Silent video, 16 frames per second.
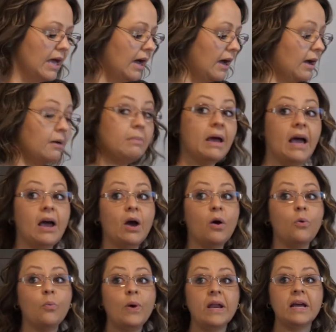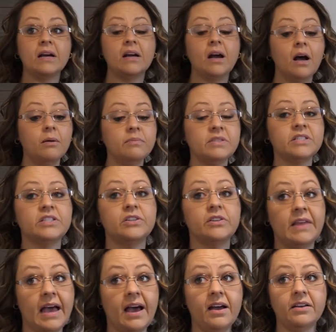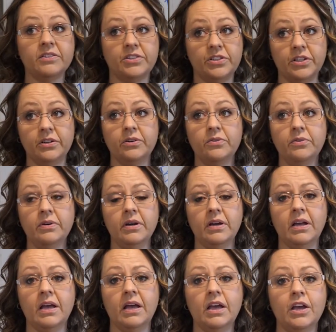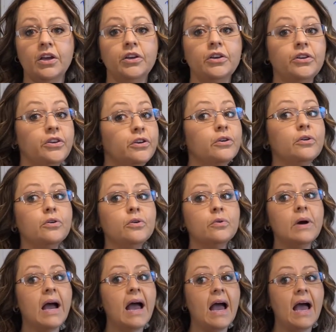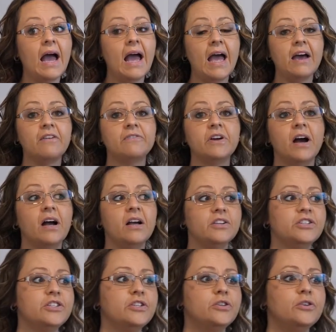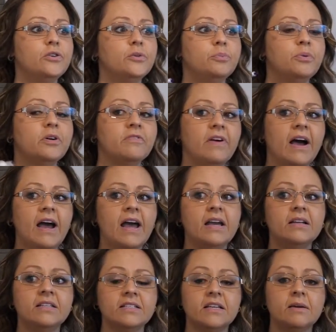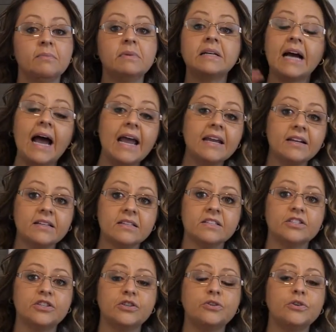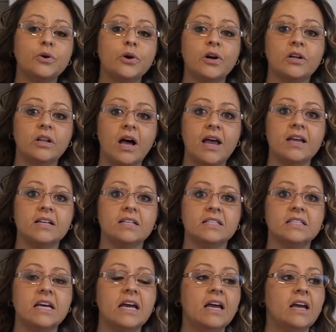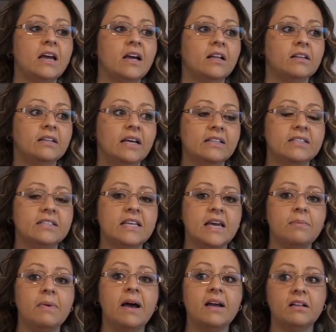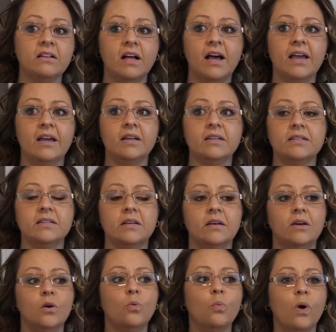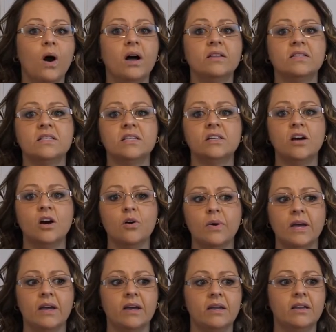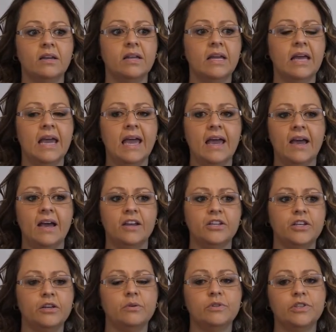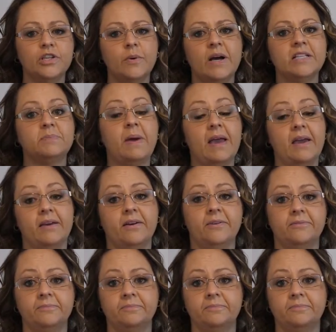When it comes to that too, you have got to provide some guidance to your clients. Let's say my client wants to go in and use US Bank,